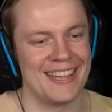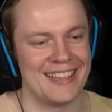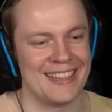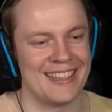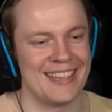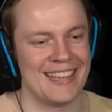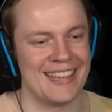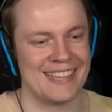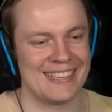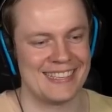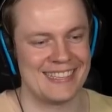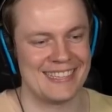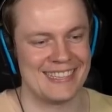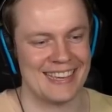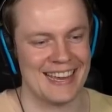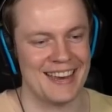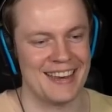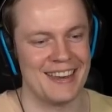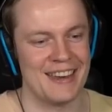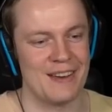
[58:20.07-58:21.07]
that's
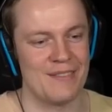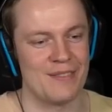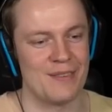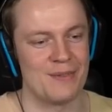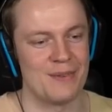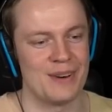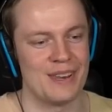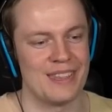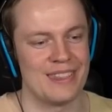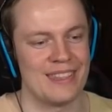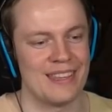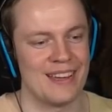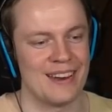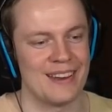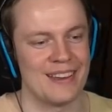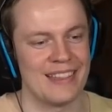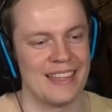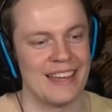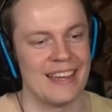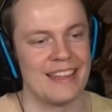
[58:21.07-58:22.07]
I never would have thought
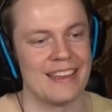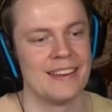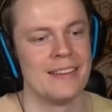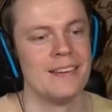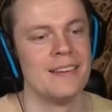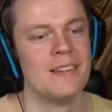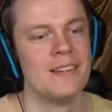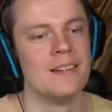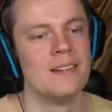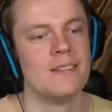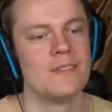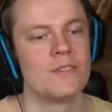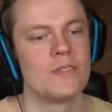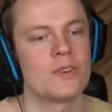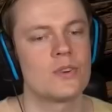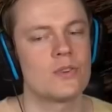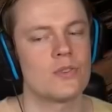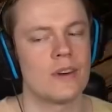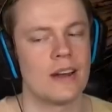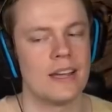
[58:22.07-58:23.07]
of that.
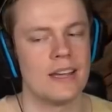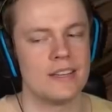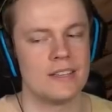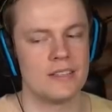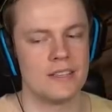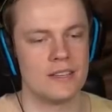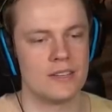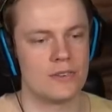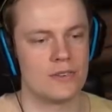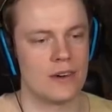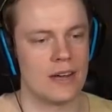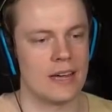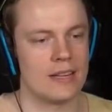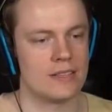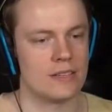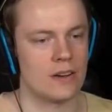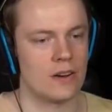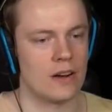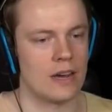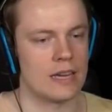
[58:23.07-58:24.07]
Crazy strats.
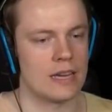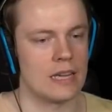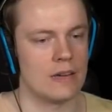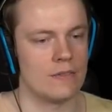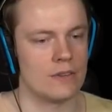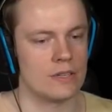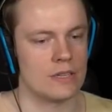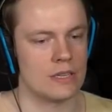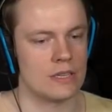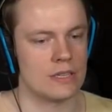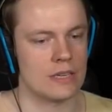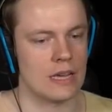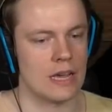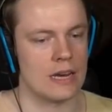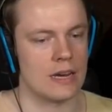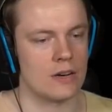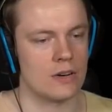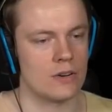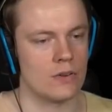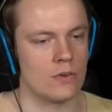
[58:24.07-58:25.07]
Alright, give us a sign.
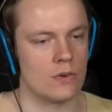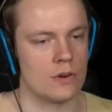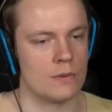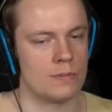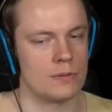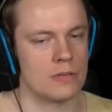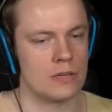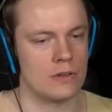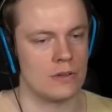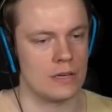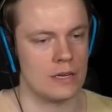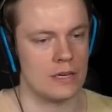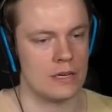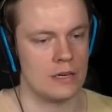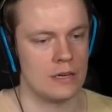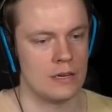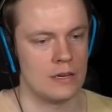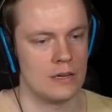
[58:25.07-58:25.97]
Are the orbs still here?